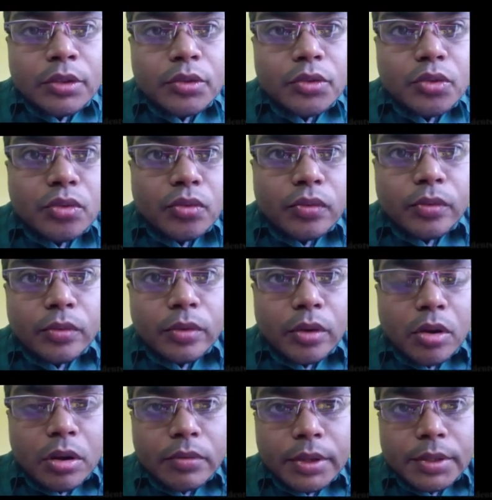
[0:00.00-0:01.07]
So
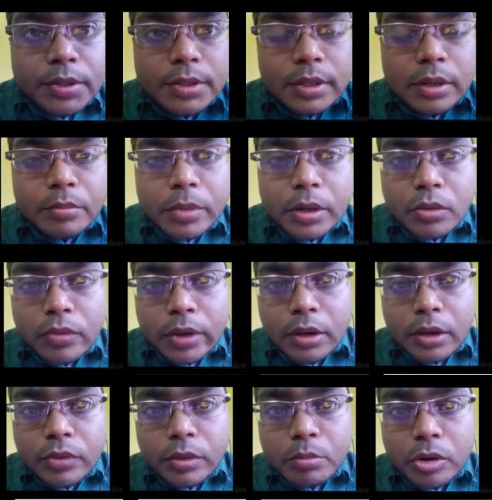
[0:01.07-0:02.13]
always remember,
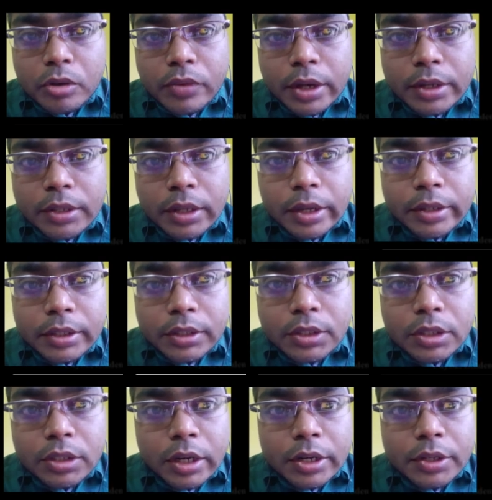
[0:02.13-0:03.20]
when we provide any
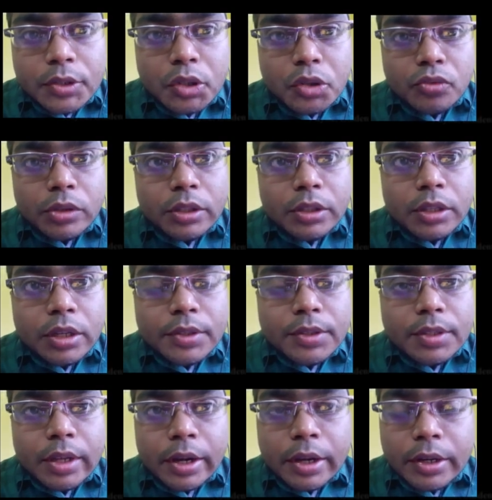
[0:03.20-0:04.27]
charge to the
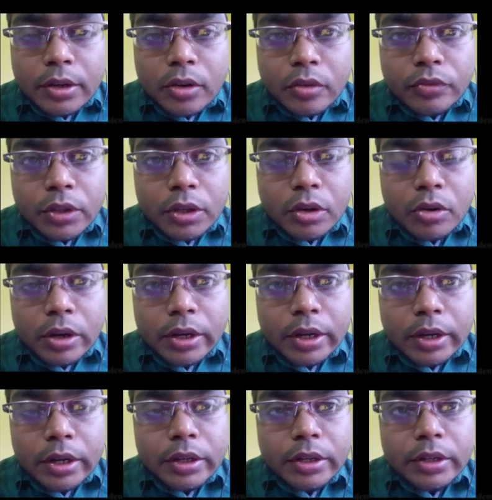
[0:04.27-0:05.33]
center of the
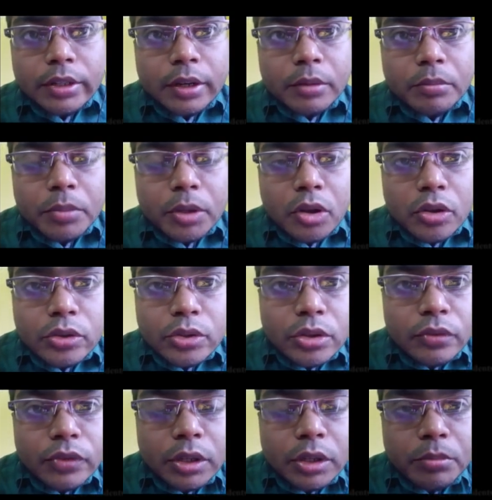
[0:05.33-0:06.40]
conductor, then because
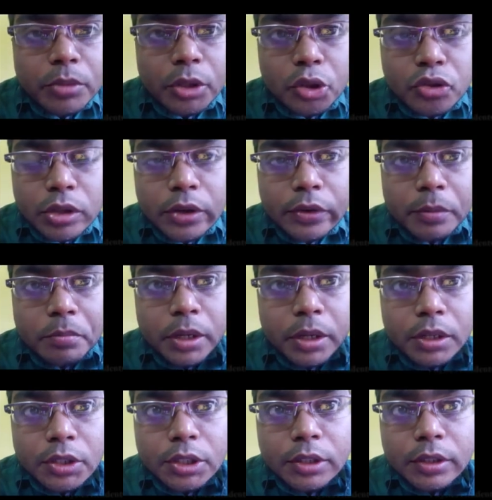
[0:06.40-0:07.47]
of the mutual
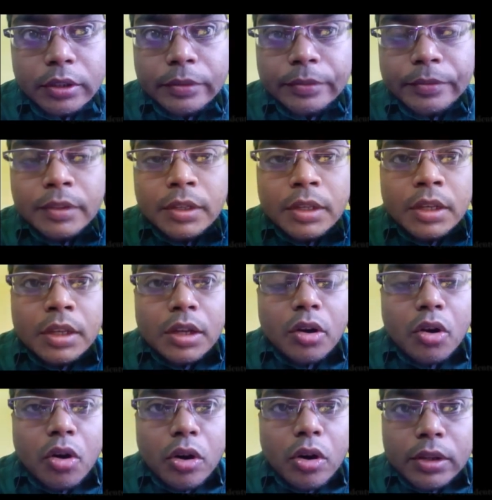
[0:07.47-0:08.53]
repulsion,
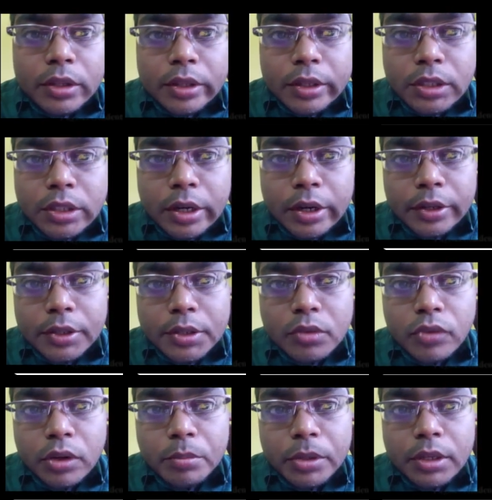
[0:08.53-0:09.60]
all the charges
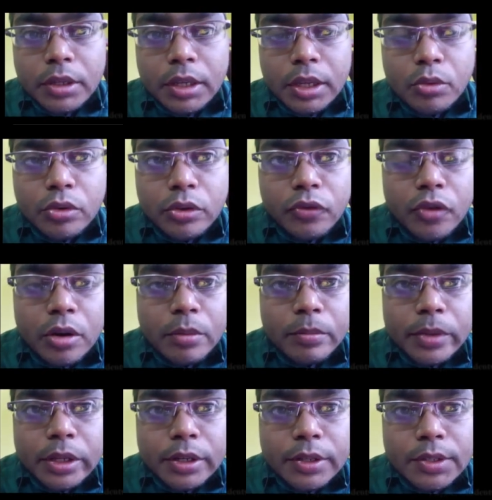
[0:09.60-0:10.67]
will be
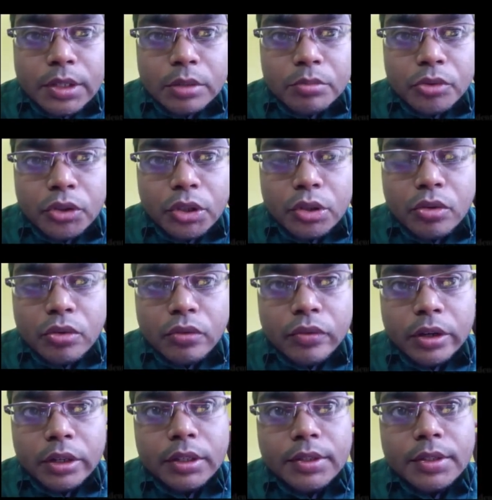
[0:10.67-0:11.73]
uniformly distributed
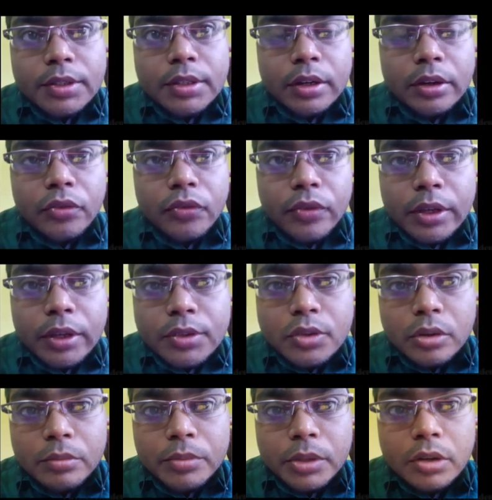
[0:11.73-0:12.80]
over the surface
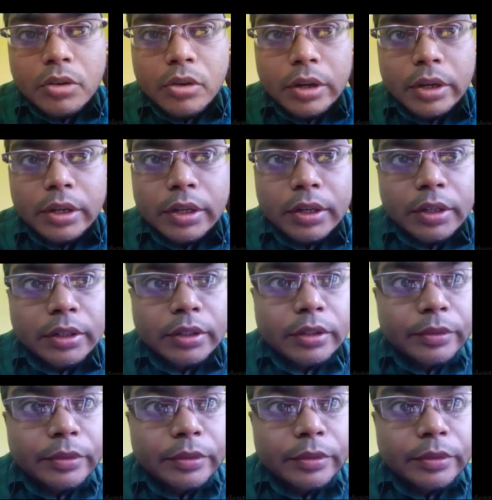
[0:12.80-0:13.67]
of the conductor.